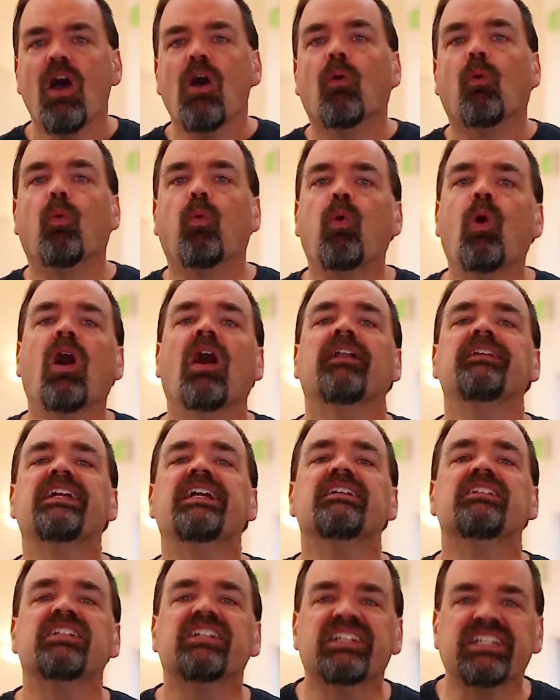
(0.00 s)

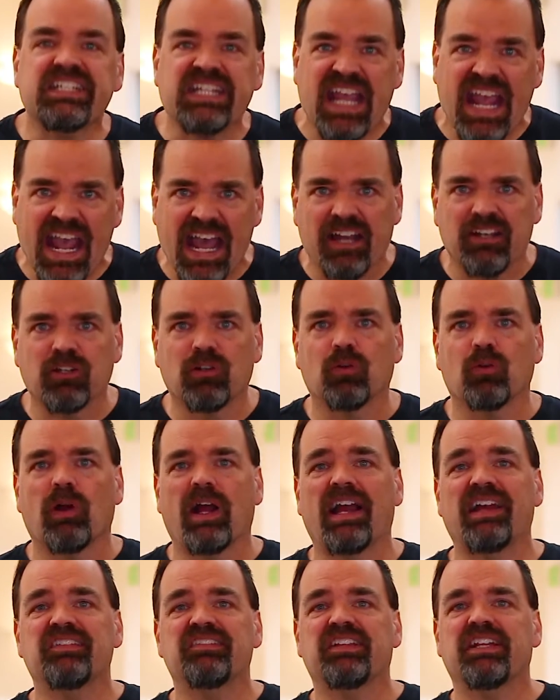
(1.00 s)
wanting to
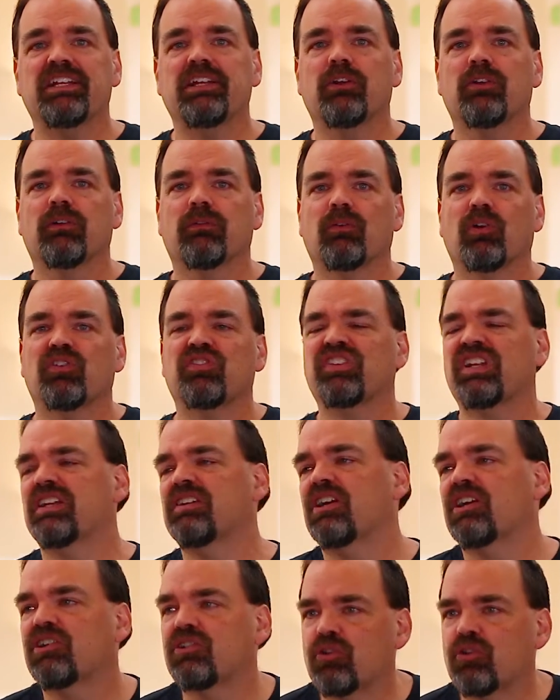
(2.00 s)
categorize the universe into